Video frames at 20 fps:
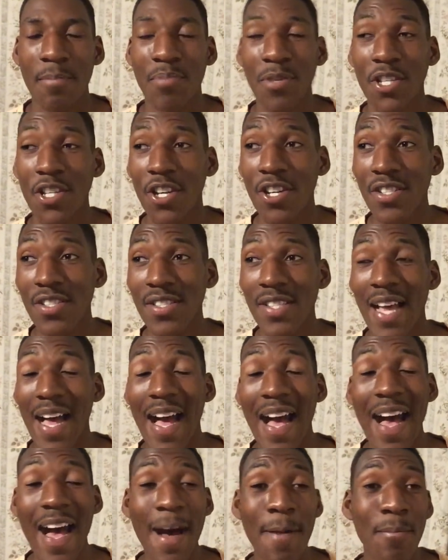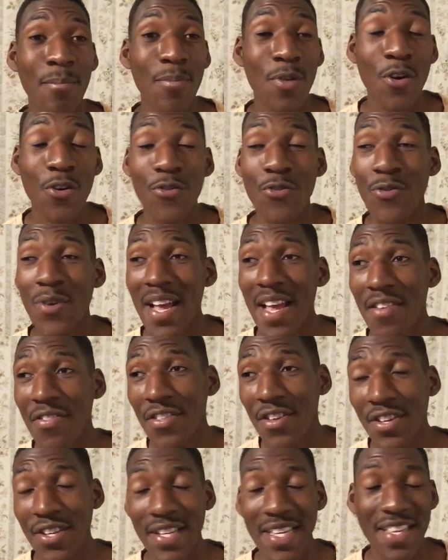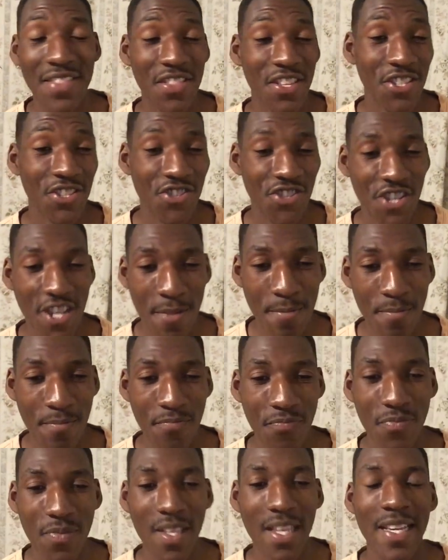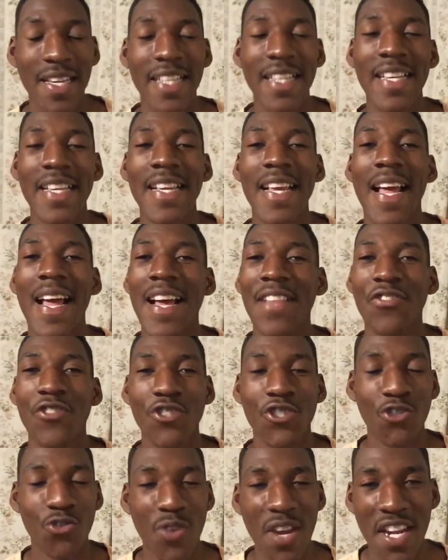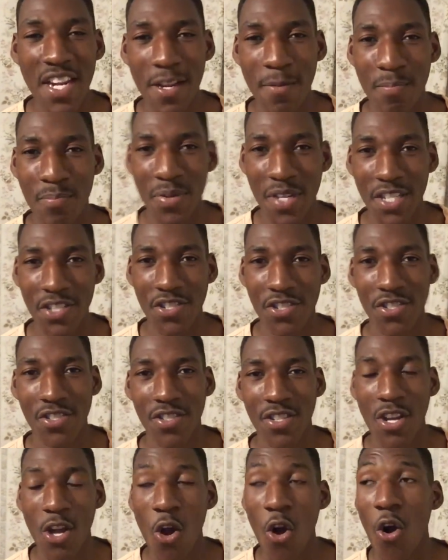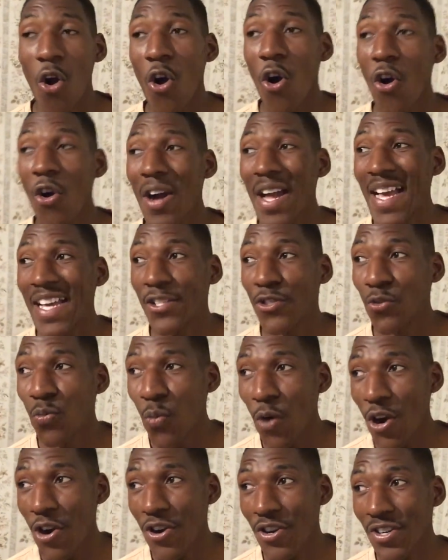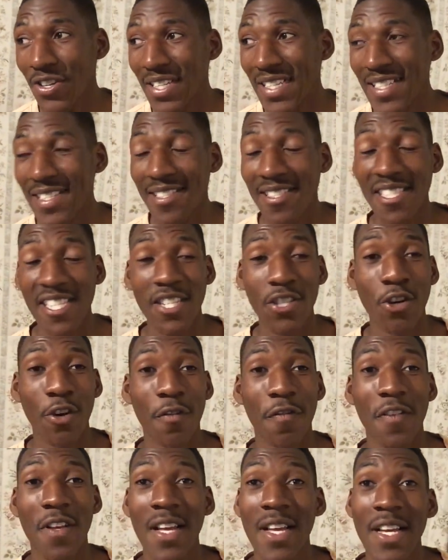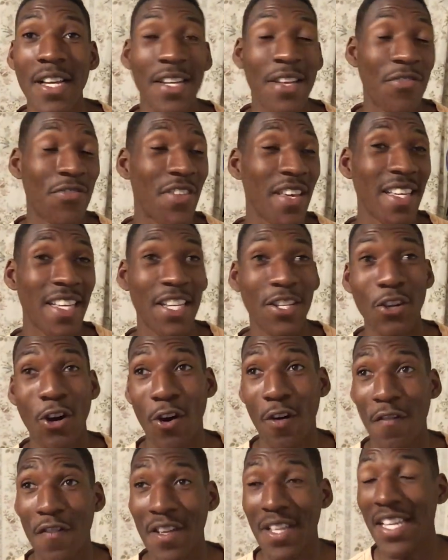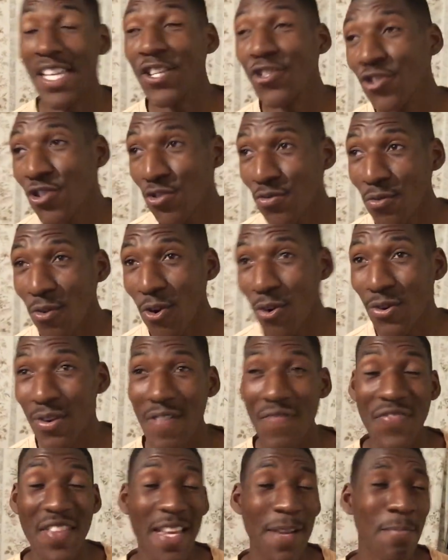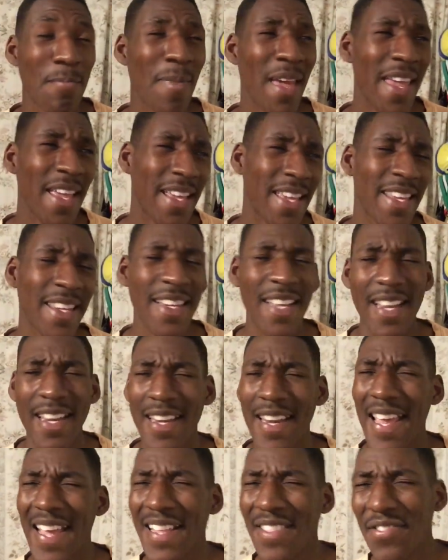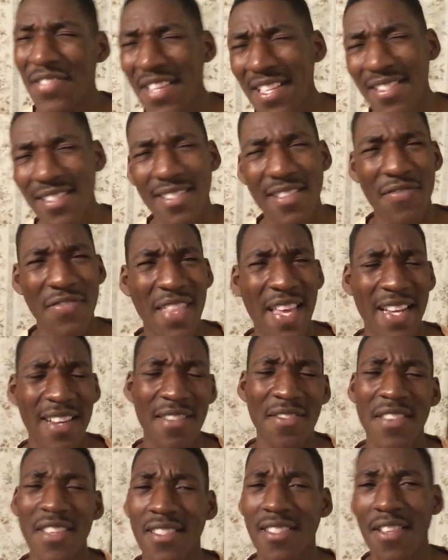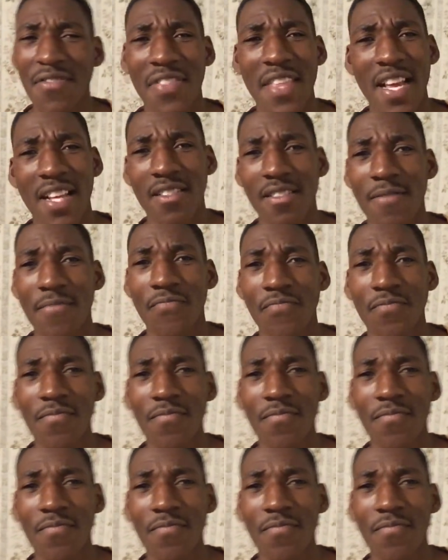because I'm rather in the gym, at the training pitch, or at work instead of thinking of an intro and then making it and this and that and this and that